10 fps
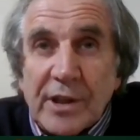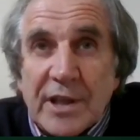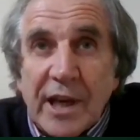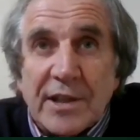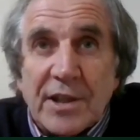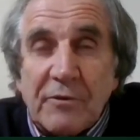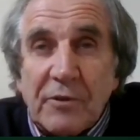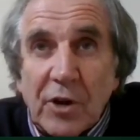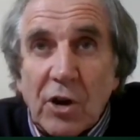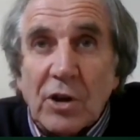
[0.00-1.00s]
in the sense
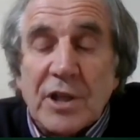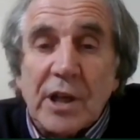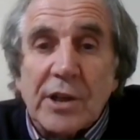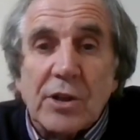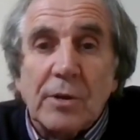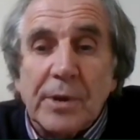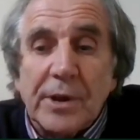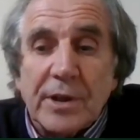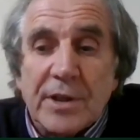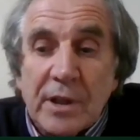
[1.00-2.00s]
that for Northside
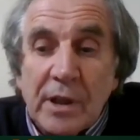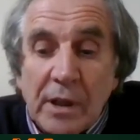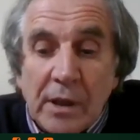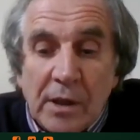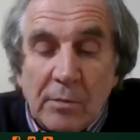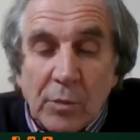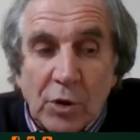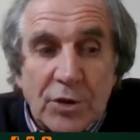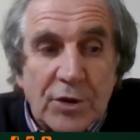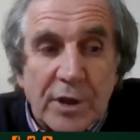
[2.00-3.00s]
Dubliners,
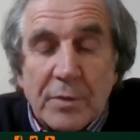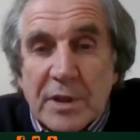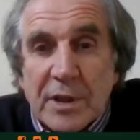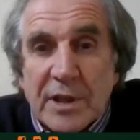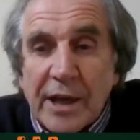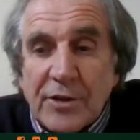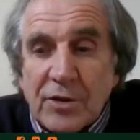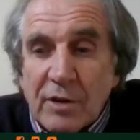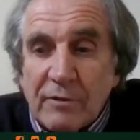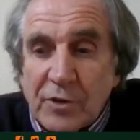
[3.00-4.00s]
Moore Street was the centre